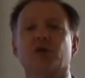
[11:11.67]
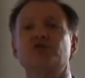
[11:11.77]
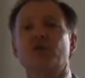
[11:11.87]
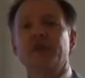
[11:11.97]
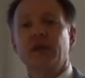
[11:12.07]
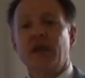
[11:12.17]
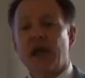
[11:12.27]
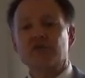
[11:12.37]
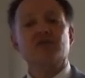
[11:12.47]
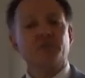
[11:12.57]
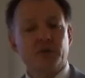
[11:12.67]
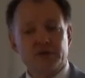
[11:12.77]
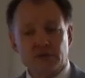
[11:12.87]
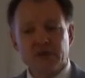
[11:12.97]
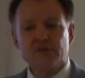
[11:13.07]
So the access
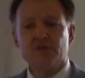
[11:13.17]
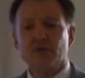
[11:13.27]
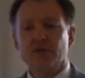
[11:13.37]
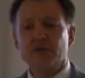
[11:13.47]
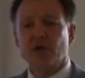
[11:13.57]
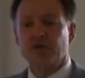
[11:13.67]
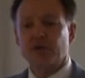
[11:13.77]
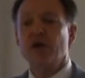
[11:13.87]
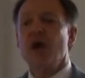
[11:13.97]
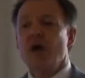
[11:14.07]
points listen to each other.